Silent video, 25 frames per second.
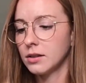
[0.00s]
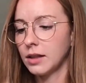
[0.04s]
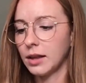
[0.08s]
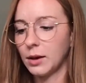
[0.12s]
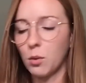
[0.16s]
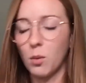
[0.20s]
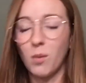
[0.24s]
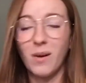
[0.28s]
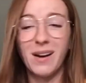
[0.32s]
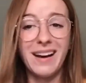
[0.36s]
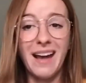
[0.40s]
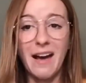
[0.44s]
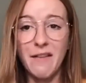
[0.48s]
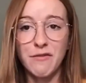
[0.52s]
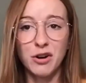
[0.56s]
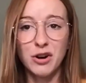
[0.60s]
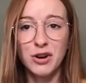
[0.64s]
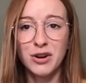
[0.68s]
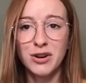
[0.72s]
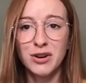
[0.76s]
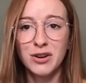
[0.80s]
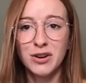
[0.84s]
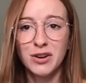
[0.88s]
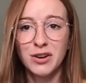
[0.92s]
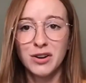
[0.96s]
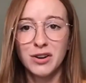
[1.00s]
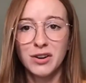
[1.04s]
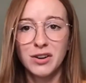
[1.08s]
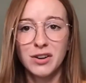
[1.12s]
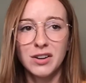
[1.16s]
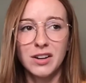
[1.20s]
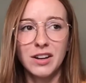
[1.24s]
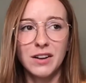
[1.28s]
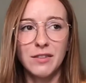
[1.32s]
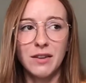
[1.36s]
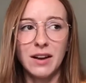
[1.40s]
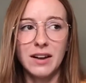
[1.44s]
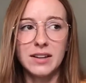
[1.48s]
like whenever.
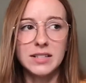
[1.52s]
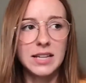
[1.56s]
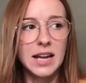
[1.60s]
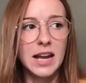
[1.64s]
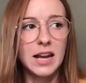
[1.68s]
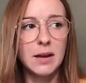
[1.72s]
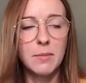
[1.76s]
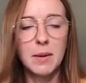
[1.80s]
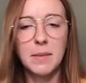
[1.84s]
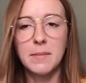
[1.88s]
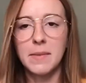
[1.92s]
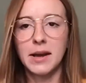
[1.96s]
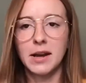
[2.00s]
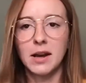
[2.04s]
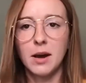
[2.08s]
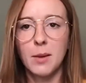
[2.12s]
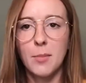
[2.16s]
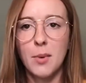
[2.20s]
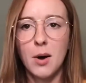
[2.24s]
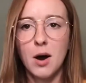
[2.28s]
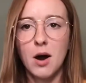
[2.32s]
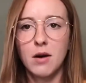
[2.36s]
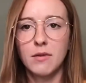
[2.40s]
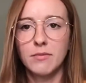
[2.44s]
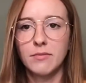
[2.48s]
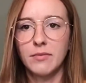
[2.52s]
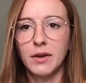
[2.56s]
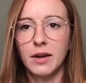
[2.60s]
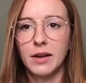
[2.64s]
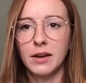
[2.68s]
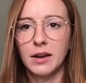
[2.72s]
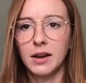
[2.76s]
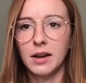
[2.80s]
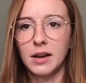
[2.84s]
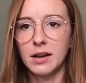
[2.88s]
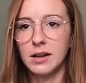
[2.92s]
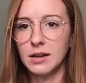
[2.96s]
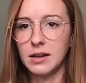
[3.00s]
If I take my makeup off,
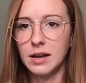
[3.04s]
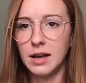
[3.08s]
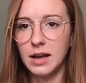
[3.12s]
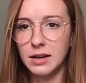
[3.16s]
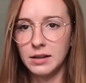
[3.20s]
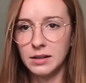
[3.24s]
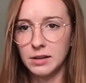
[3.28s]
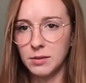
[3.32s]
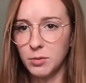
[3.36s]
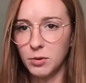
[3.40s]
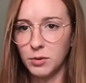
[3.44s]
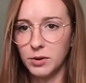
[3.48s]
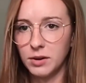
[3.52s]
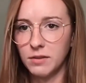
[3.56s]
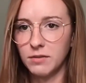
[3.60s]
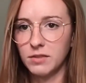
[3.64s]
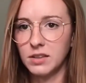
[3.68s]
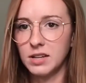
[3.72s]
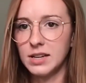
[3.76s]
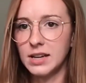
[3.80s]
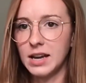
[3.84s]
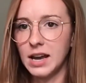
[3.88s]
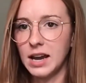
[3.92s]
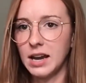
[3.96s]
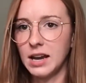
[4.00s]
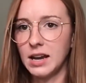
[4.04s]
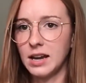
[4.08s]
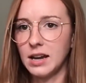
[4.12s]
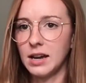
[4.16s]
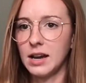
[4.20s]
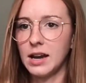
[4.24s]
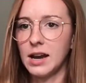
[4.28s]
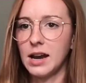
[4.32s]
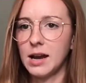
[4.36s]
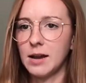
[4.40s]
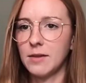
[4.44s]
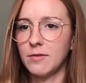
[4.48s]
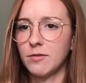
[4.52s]
like at any point of the
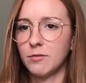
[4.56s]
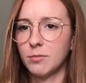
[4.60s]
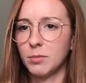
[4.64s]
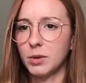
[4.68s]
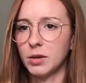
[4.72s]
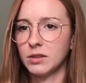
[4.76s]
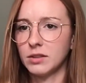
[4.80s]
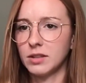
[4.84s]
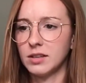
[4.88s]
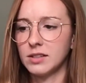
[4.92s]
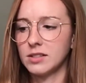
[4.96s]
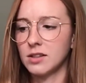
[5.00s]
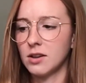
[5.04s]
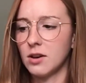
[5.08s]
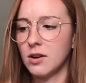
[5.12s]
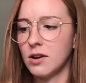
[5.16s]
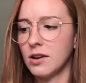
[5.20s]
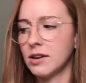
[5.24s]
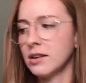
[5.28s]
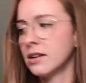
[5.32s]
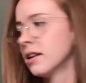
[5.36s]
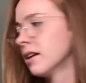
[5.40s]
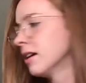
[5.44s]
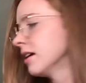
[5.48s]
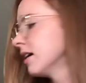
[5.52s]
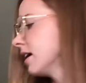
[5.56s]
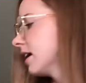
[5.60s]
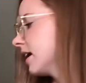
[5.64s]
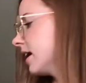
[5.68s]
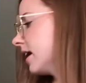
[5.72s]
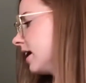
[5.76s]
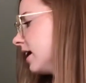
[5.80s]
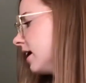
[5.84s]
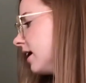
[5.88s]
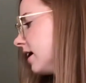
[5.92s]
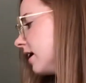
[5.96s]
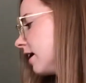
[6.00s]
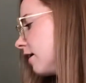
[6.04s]
day, I've put this on,
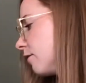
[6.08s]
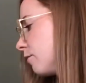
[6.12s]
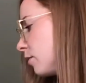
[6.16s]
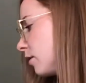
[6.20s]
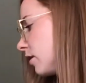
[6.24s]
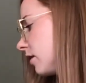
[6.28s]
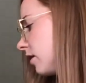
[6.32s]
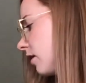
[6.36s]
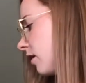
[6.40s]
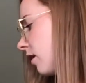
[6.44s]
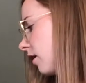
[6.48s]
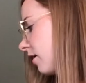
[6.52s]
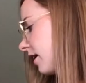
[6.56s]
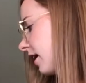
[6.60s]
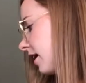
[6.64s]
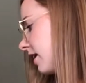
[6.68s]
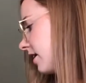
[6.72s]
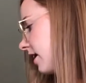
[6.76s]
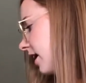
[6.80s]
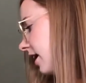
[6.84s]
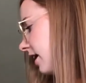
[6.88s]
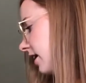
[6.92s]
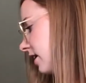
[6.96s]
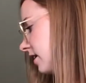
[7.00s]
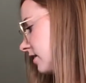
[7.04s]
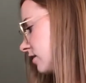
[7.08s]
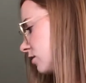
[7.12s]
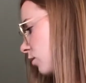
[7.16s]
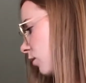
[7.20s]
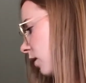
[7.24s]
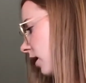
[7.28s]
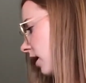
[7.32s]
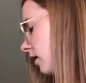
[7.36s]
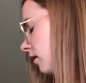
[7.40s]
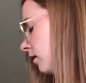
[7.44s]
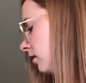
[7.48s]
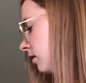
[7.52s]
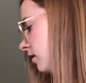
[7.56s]
and I've put on at night as
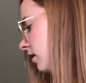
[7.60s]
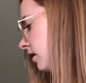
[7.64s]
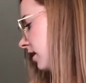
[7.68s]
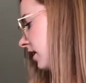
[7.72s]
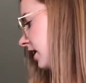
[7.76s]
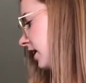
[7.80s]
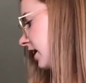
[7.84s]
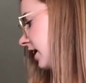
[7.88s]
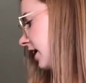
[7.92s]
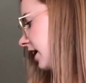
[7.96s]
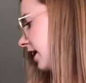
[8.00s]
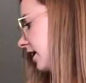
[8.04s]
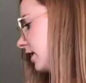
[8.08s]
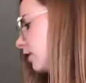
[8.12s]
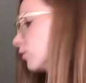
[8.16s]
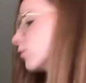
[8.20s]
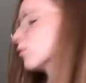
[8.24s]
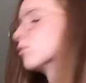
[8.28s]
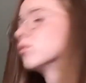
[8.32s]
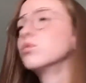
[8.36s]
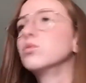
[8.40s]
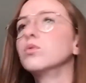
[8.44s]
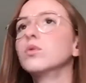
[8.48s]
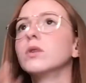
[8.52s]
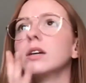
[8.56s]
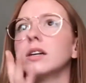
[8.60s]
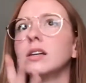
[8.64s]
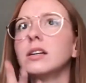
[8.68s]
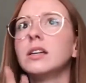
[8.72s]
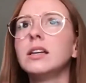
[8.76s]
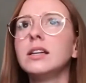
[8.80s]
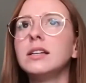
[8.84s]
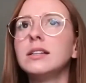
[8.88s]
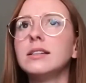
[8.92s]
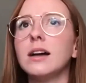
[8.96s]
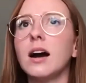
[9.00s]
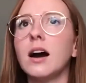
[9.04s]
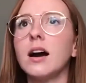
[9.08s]
well. And it
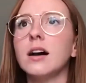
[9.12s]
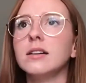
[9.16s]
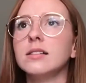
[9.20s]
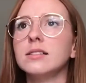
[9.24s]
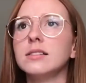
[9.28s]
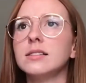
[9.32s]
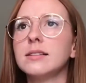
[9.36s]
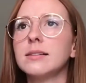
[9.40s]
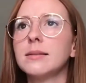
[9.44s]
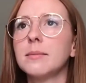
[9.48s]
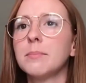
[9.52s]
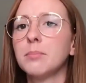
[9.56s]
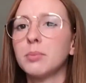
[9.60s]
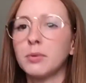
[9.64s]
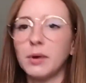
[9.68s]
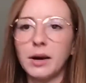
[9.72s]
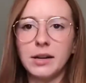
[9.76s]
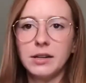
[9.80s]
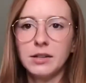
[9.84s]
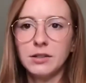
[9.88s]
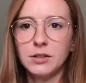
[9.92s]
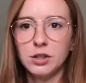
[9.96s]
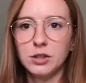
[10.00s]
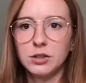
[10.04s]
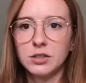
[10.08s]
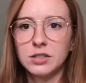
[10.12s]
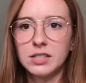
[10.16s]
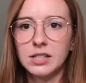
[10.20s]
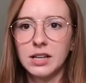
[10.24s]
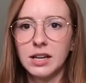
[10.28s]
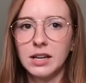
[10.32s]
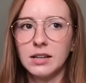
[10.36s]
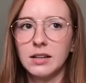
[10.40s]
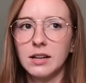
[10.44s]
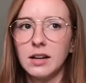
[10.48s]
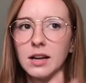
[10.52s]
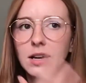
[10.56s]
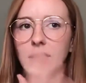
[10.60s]
really does brighten your
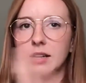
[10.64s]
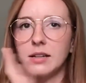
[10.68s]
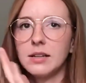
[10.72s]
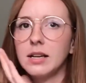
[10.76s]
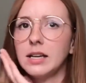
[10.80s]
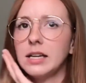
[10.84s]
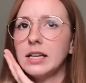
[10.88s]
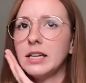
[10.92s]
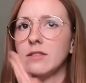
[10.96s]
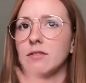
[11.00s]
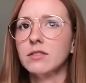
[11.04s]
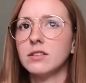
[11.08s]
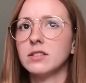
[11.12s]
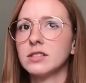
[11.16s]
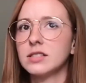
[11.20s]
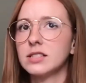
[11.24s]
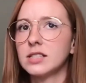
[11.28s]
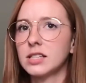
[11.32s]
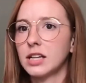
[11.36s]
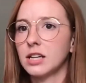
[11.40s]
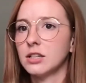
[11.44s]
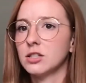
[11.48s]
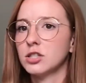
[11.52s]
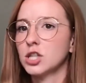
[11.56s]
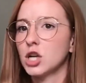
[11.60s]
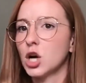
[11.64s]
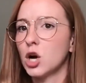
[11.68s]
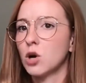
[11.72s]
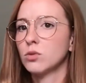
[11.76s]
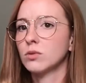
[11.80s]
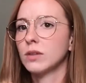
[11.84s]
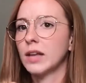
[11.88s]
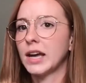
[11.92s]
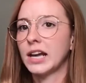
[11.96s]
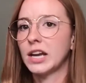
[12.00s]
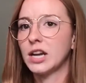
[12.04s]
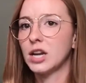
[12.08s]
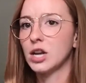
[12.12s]
skin. It evens skin
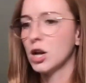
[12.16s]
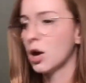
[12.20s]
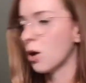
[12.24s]
tone like